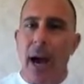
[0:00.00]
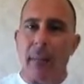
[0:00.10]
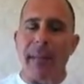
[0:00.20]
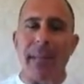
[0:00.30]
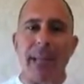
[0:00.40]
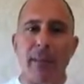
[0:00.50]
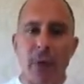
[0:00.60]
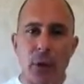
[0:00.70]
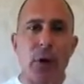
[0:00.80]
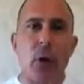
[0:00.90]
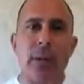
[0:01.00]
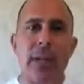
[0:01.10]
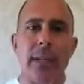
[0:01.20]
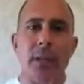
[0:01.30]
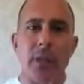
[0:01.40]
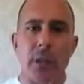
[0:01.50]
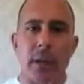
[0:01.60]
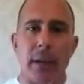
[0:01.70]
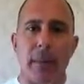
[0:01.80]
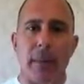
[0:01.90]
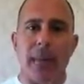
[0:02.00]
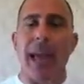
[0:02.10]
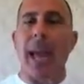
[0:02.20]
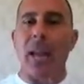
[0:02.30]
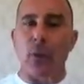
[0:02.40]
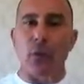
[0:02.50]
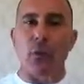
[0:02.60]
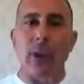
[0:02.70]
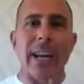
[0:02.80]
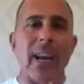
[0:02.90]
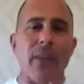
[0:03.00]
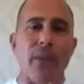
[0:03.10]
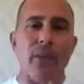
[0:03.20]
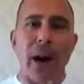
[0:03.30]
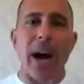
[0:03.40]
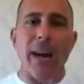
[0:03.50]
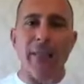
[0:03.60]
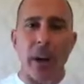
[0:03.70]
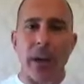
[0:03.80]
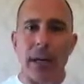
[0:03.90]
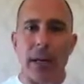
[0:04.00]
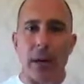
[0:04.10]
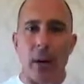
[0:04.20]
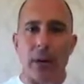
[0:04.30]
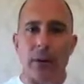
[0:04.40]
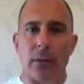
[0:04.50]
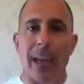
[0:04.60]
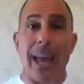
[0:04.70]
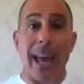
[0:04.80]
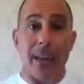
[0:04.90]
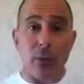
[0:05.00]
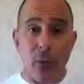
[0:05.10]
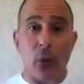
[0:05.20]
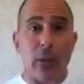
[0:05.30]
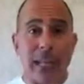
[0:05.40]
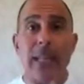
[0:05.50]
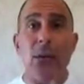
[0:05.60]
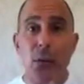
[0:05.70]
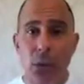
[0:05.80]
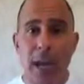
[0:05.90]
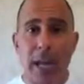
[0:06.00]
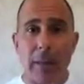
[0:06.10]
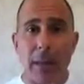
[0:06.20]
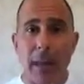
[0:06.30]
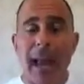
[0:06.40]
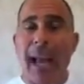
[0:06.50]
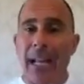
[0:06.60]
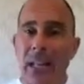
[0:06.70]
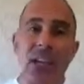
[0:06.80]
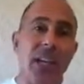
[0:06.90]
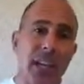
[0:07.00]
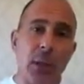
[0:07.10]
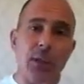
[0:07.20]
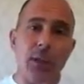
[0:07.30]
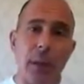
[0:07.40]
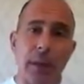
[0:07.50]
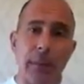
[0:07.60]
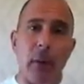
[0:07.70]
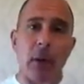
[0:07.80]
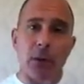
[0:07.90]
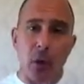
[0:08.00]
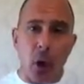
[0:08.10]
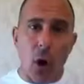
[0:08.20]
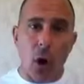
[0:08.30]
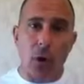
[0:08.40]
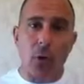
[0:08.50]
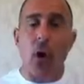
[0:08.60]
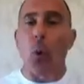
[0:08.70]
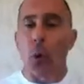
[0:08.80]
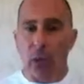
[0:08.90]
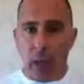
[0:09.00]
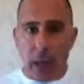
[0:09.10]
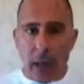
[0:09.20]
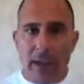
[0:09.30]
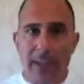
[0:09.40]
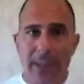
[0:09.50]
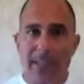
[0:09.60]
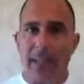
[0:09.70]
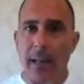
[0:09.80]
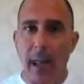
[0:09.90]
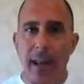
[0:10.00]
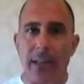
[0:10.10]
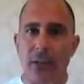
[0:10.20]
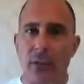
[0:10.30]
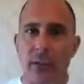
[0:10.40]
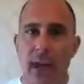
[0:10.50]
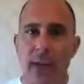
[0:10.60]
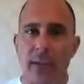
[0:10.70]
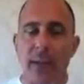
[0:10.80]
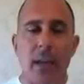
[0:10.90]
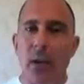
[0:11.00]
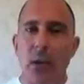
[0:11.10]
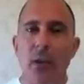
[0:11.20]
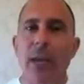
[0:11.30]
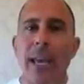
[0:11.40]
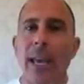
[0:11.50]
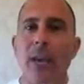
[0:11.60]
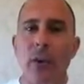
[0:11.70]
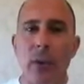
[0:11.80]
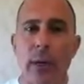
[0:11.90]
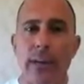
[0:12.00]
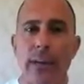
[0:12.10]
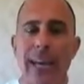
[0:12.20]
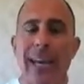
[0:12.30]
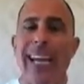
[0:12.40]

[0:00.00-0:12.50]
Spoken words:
I mean, if you're going into the gym and you're training 5 body parts and you're in shape and you need to hit those body parts hard with a lot of sets and a lot of exercise, you can do it.